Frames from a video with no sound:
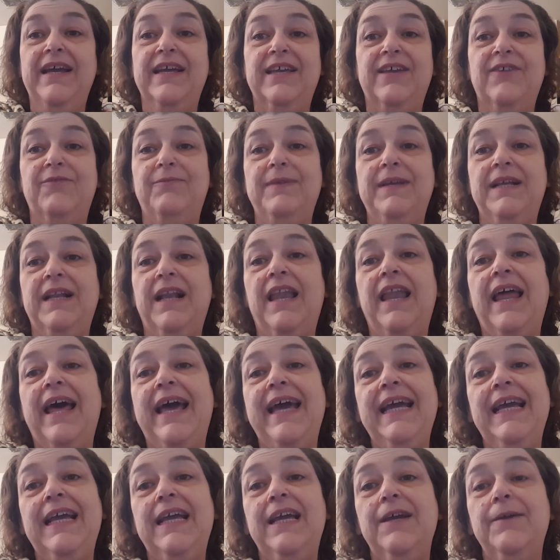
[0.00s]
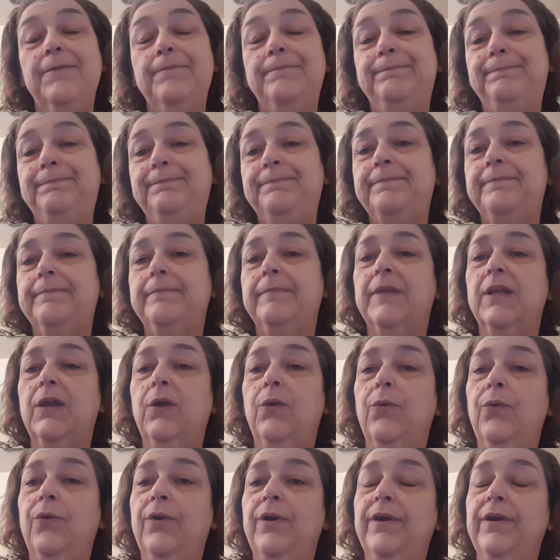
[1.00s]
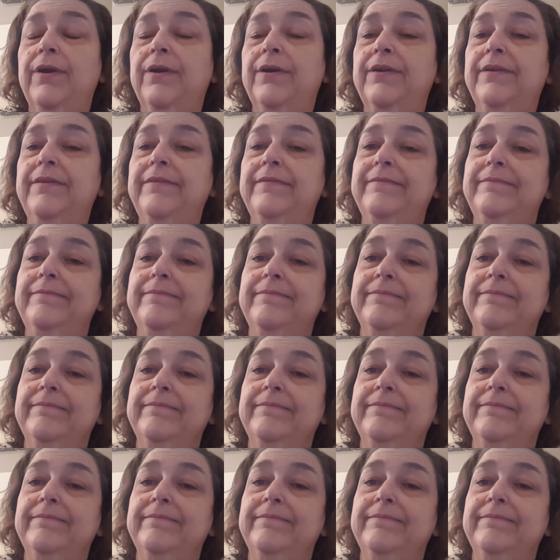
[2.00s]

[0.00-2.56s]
Give me a like or